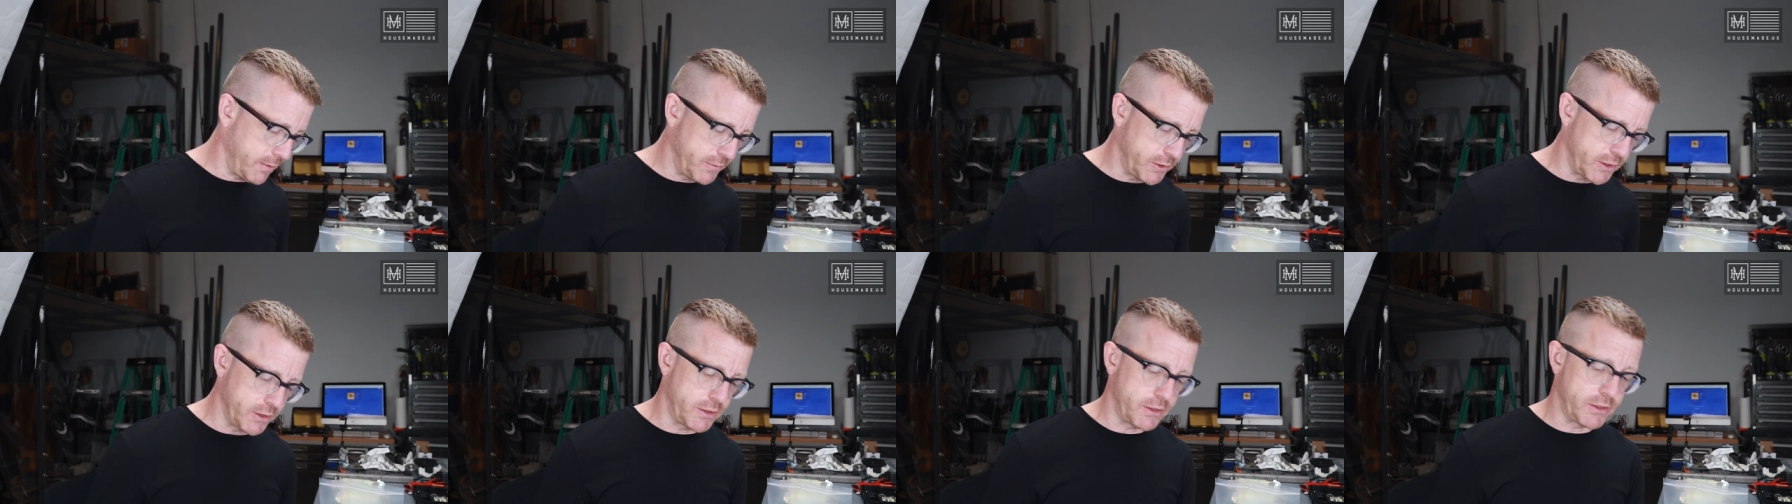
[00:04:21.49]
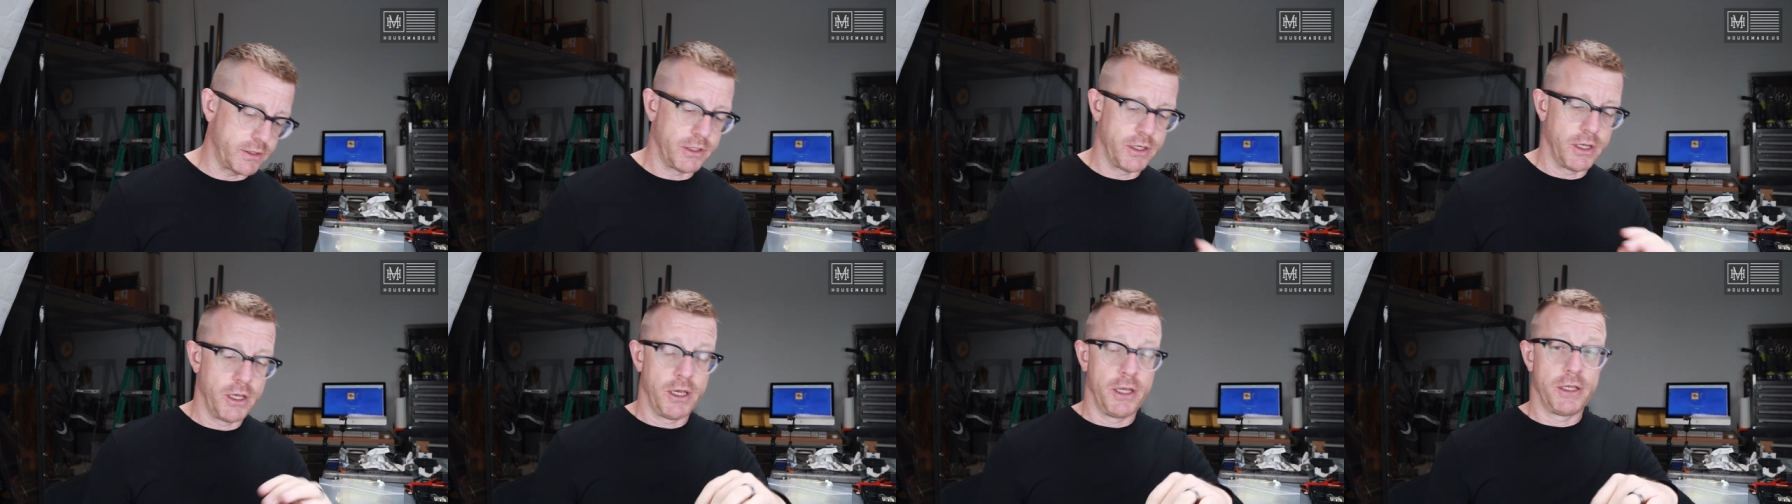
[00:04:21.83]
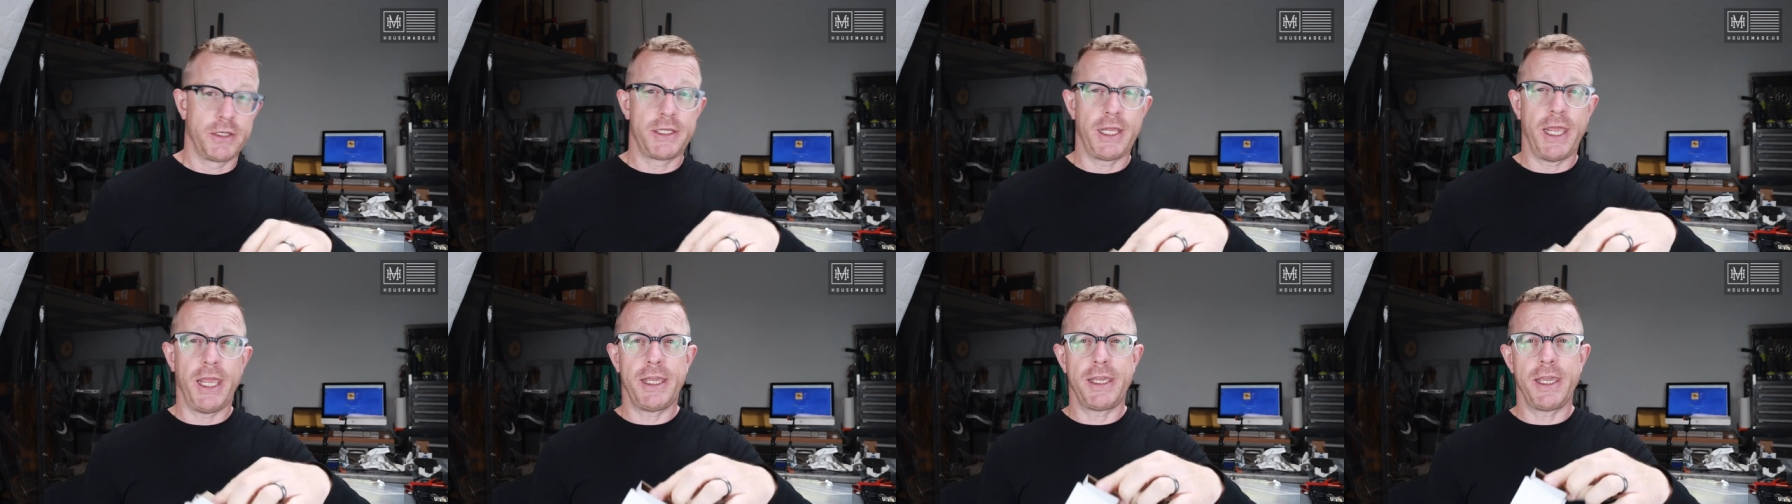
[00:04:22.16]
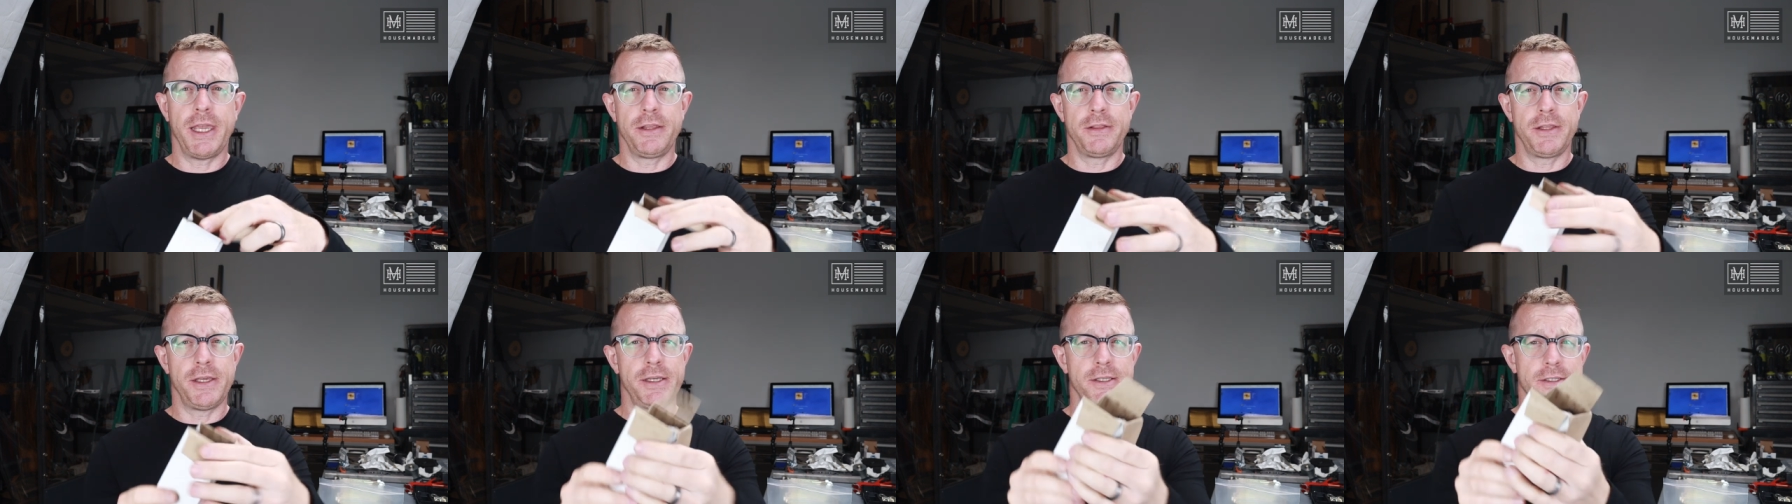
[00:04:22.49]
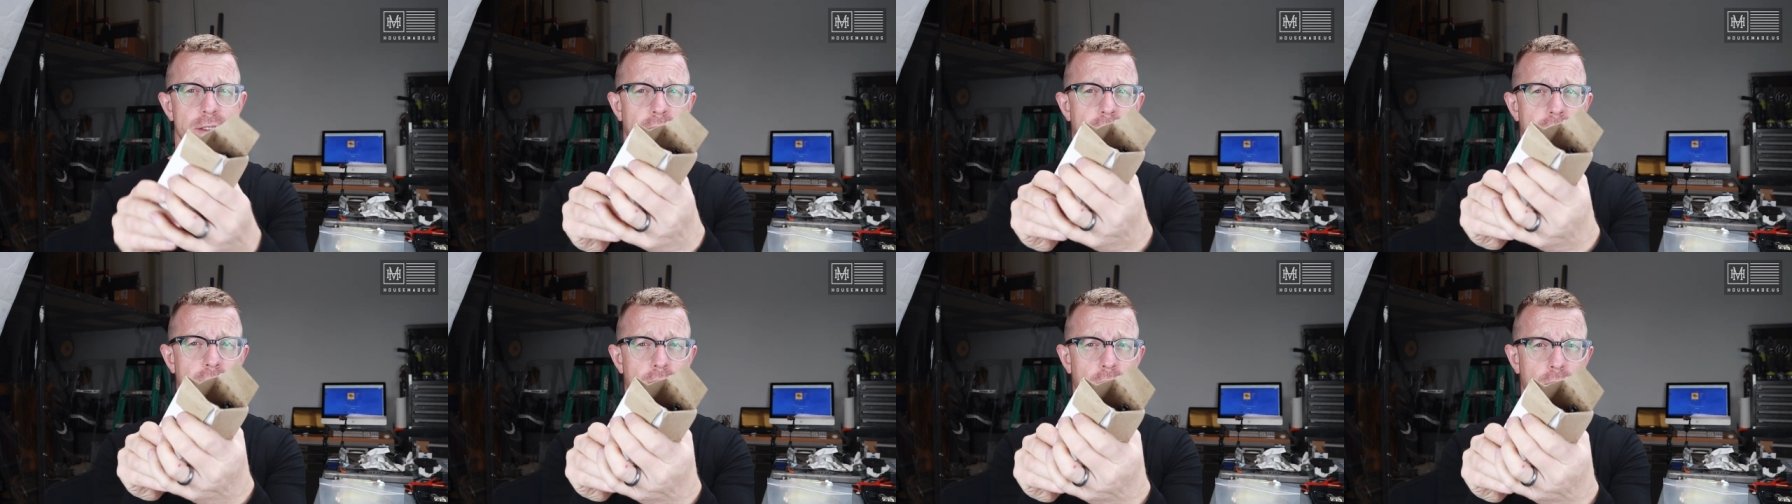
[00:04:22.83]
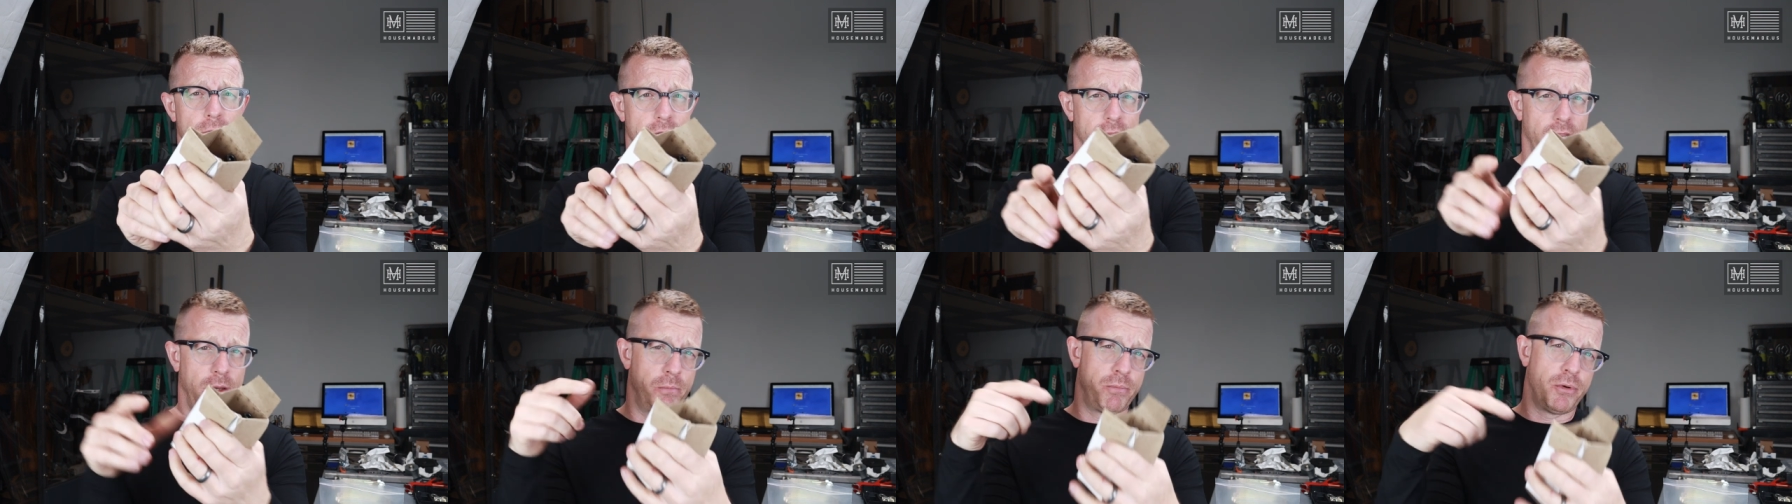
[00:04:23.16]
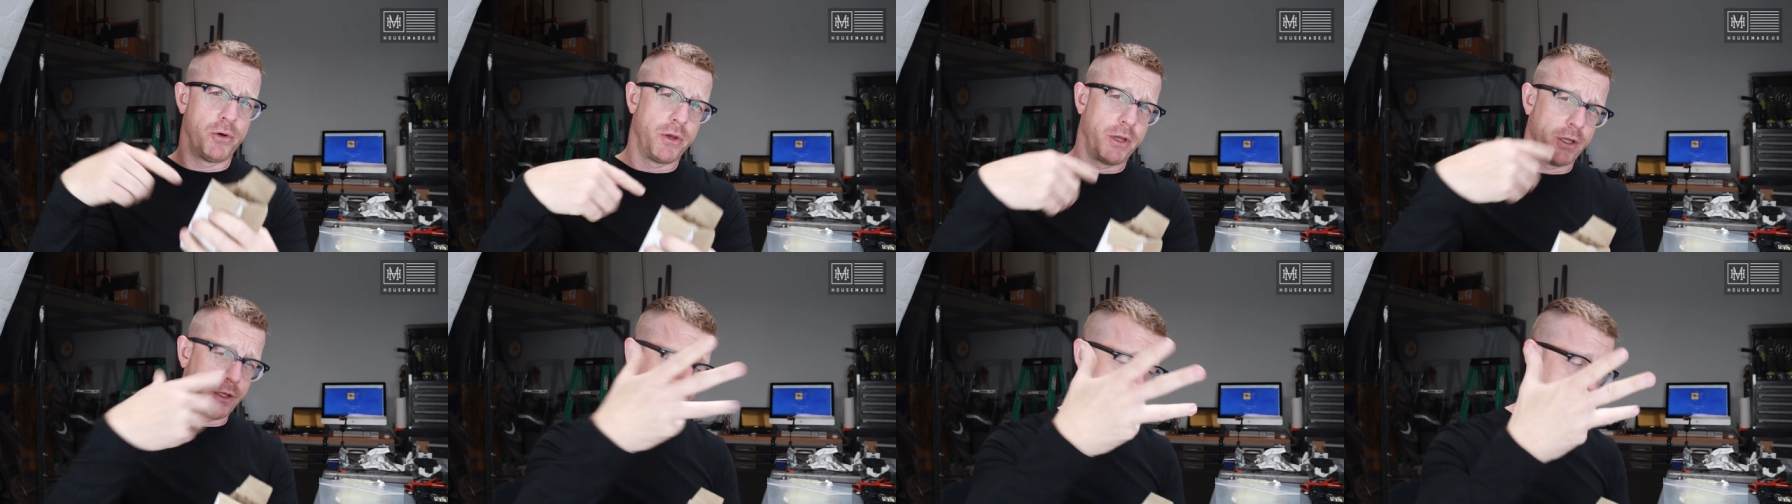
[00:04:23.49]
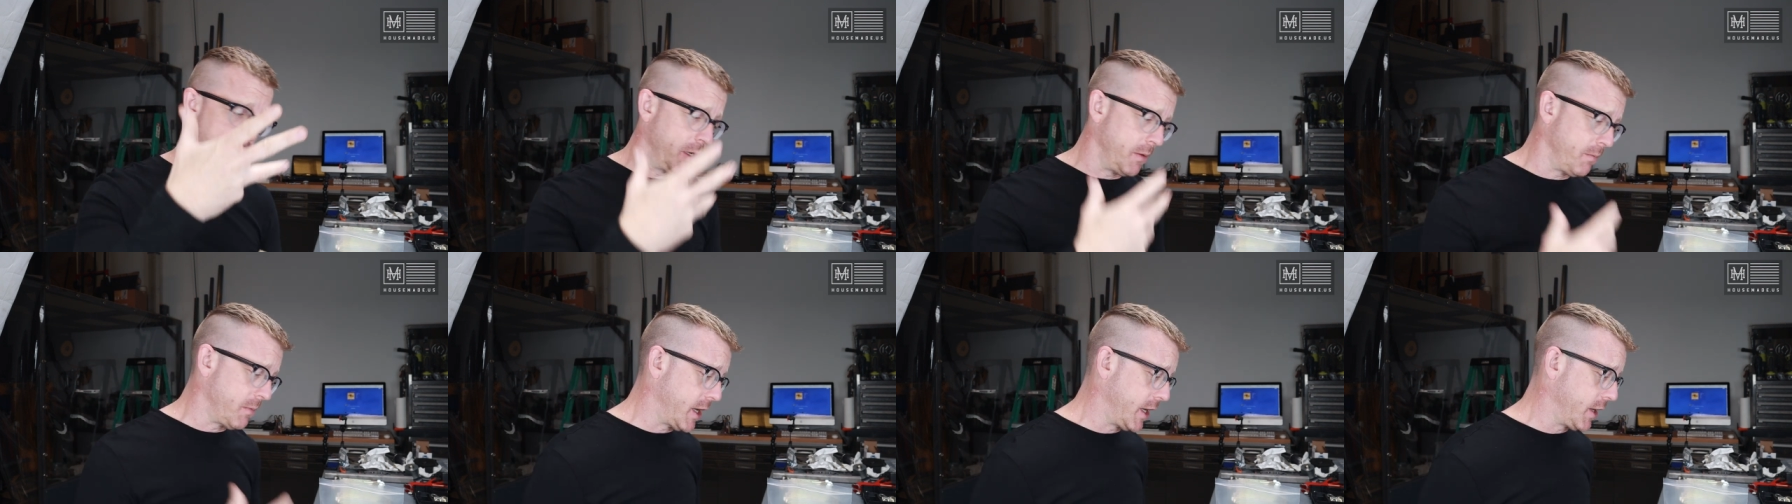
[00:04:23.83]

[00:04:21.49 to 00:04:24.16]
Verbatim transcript: up just taking these out and putting them in